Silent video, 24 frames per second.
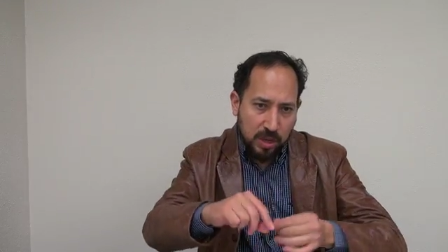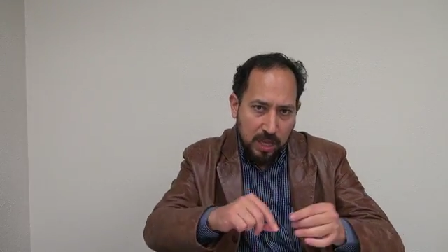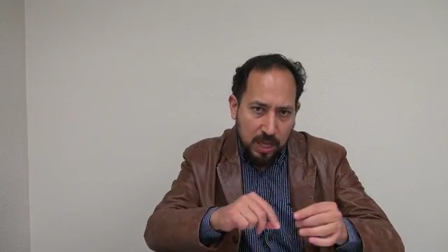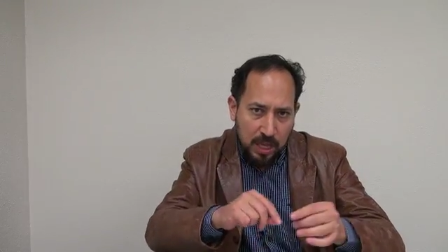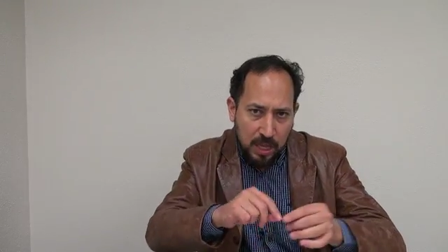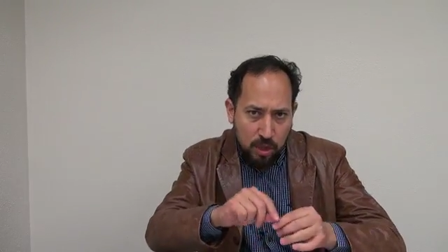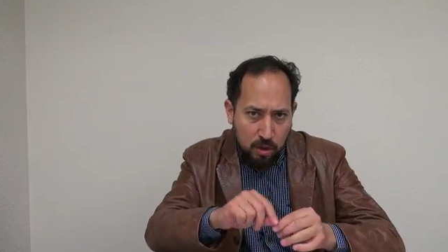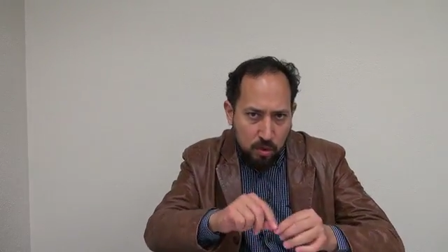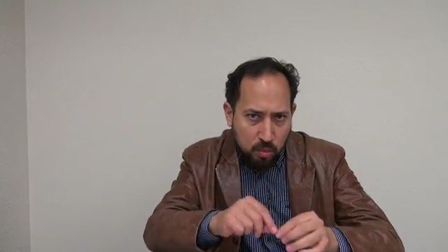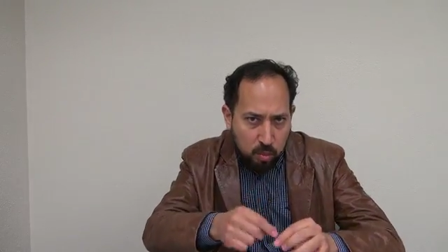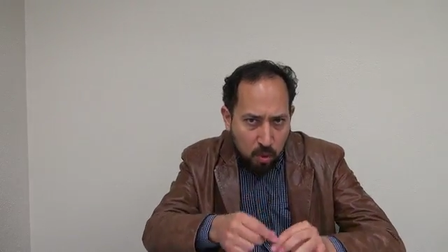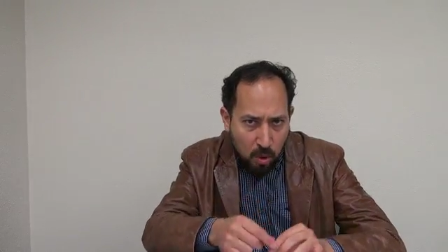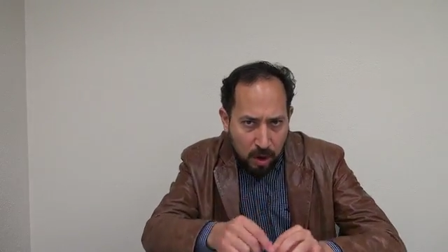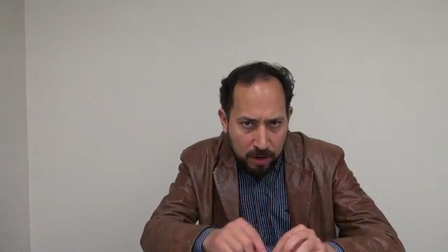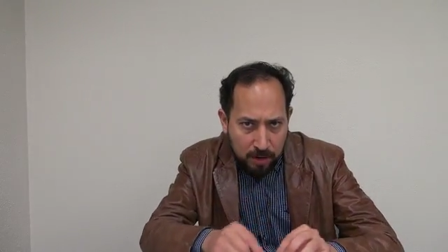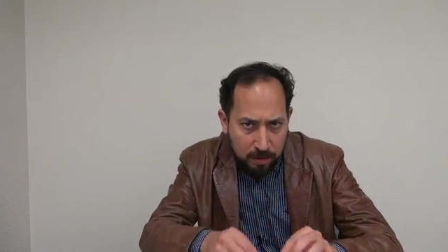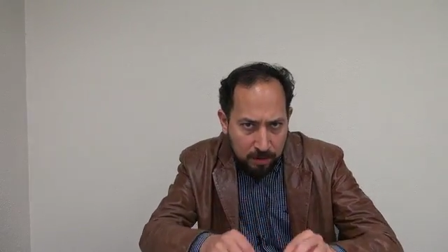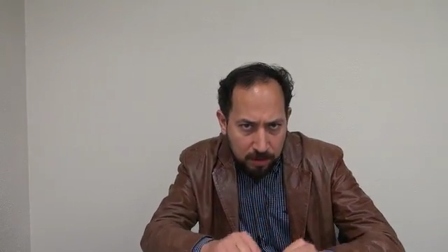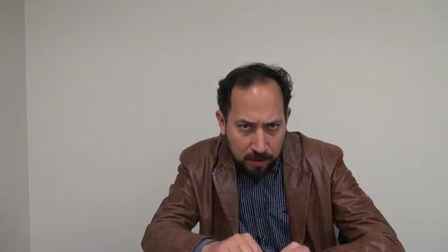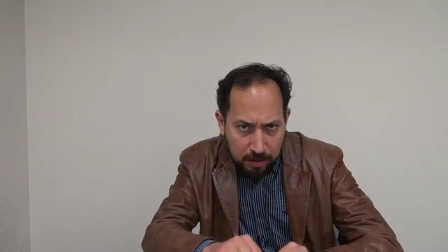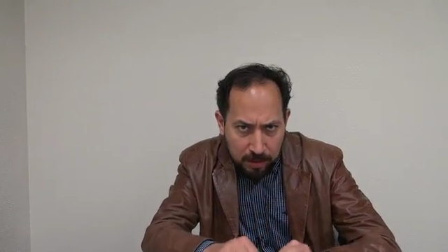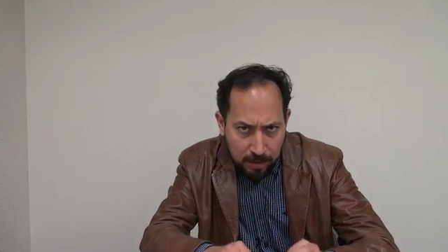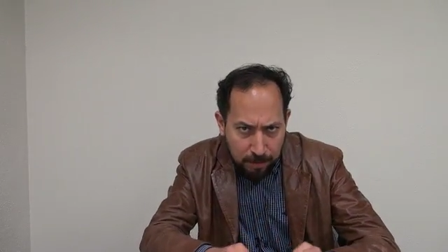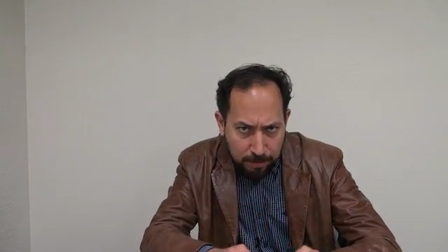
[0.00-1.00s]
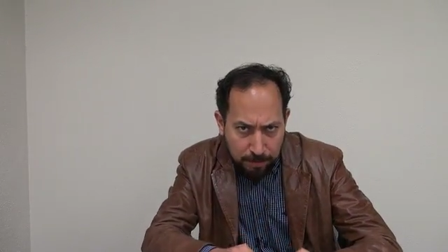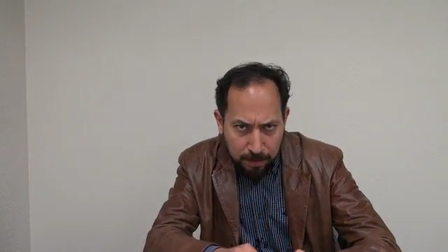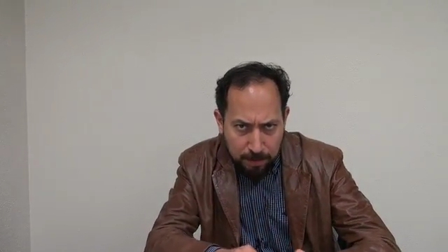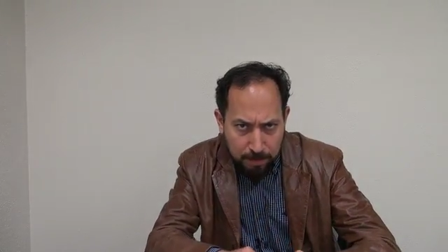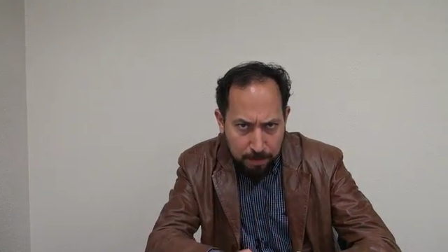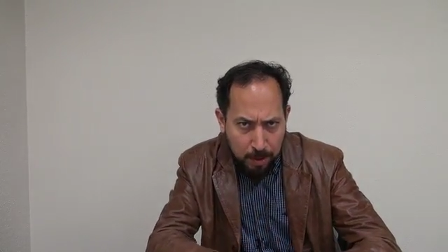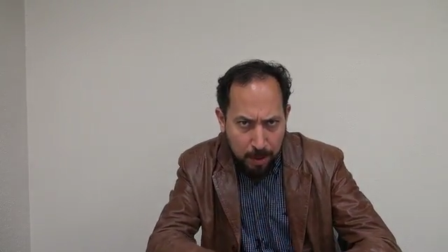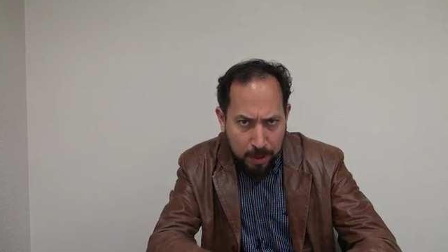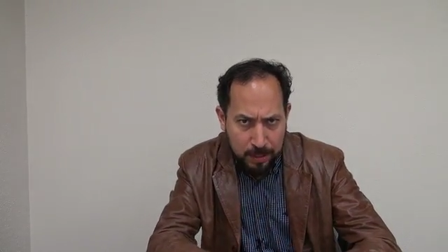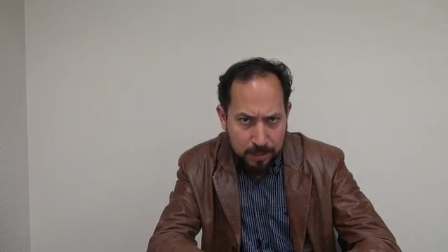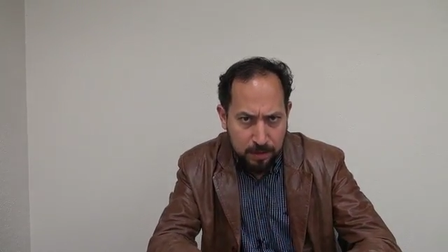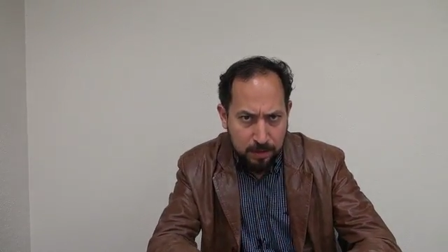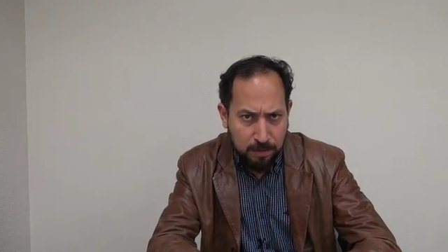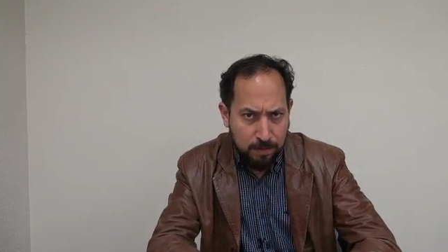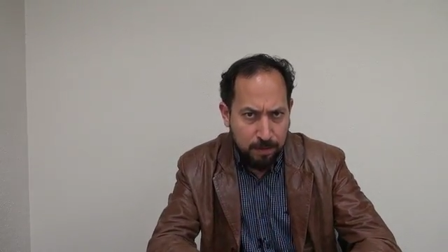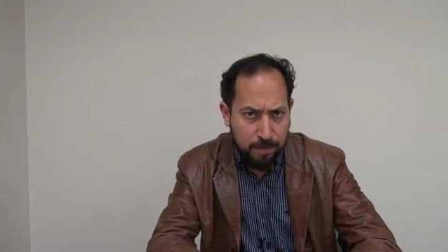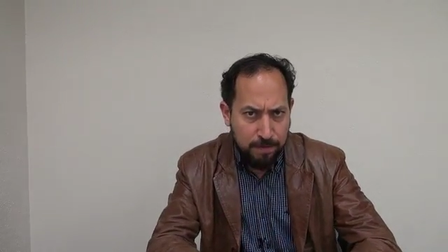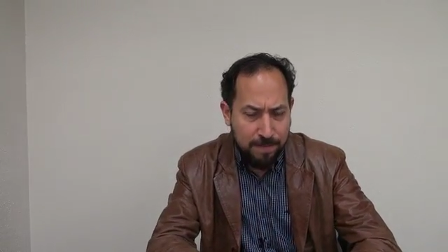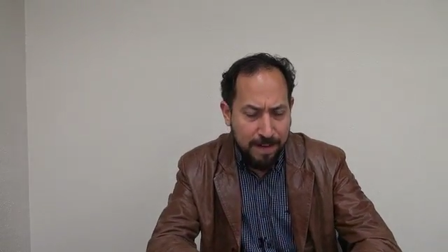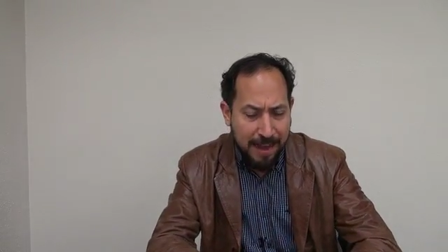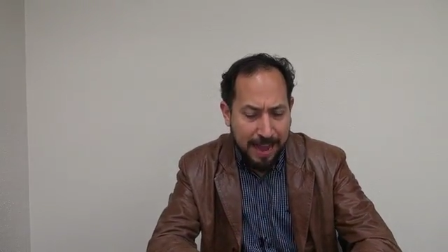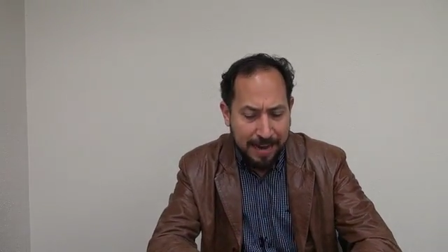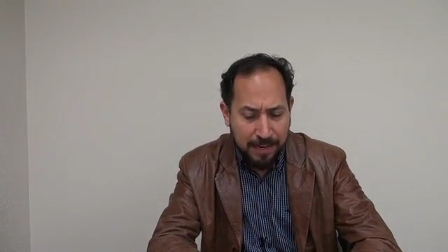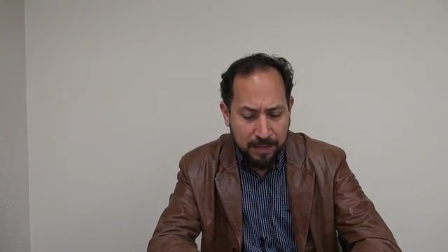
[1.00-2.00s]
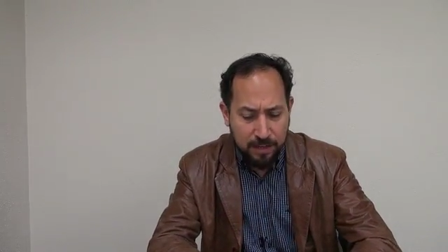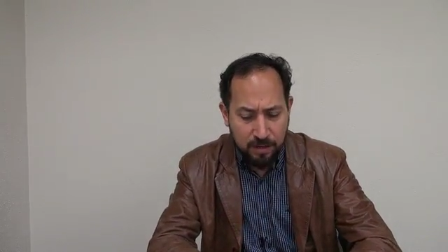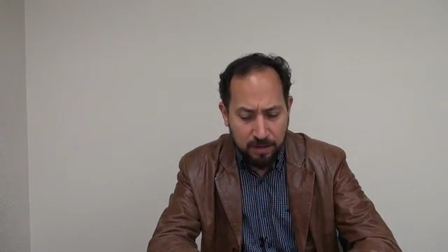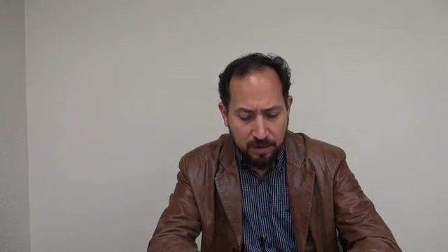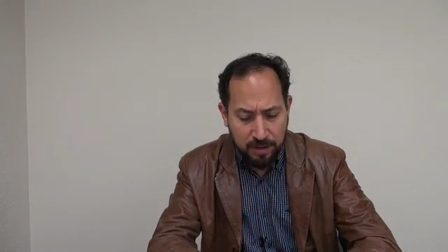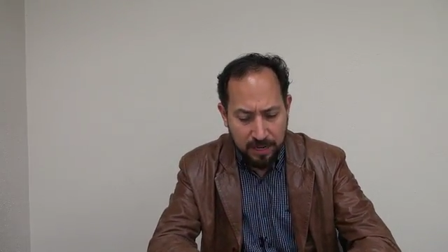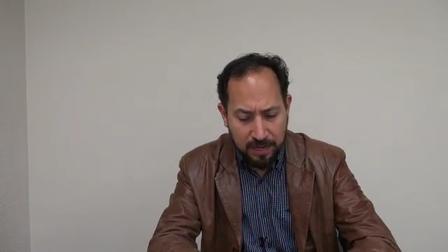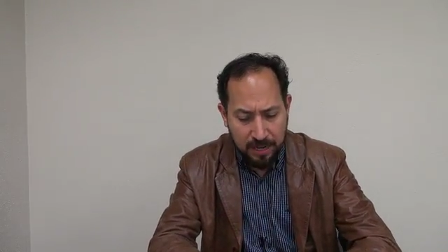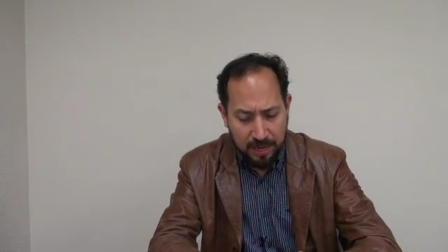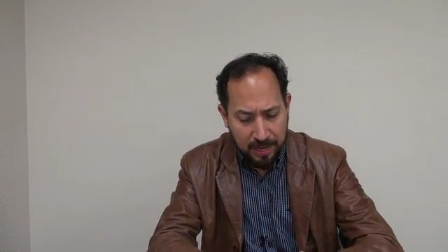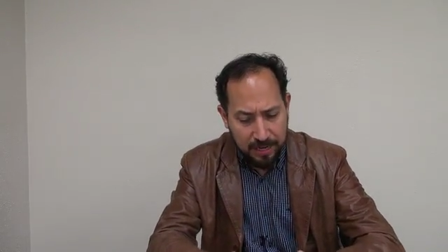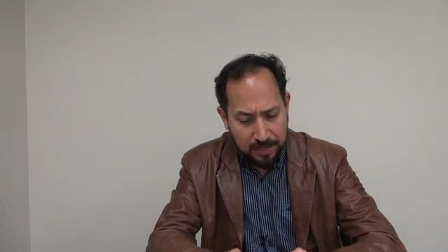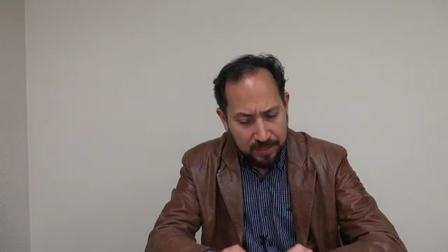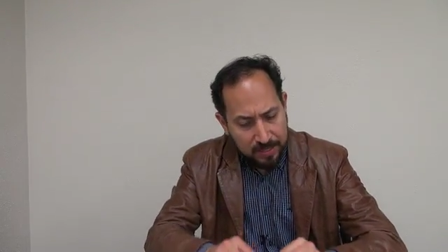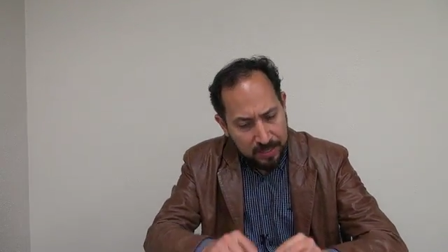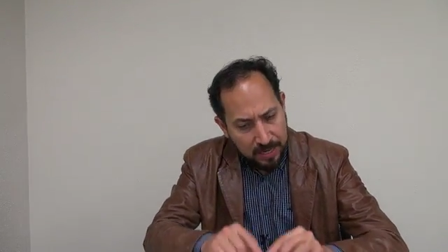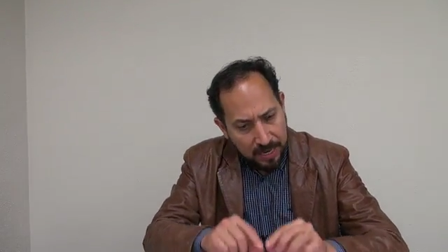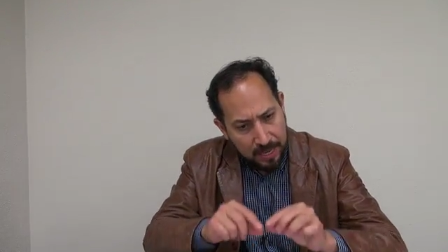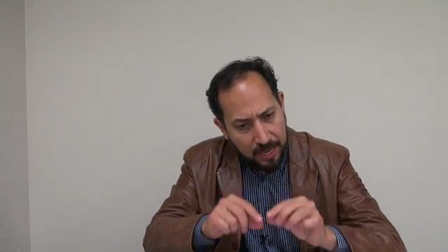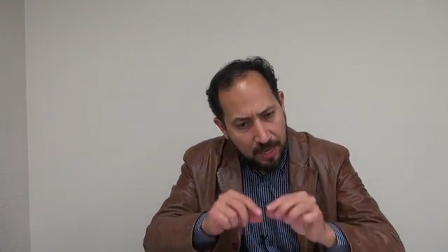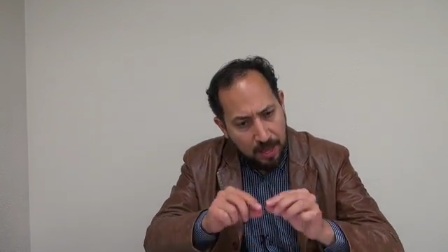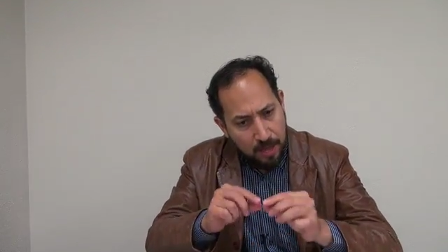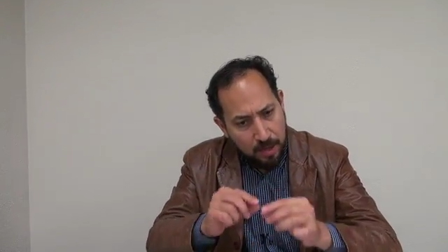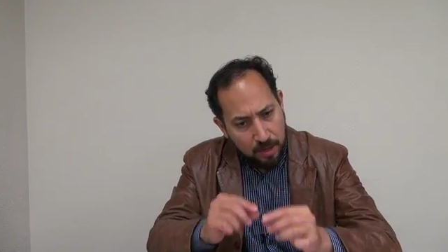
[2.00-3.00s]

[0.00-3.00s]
each one of the different parts of the factory and say,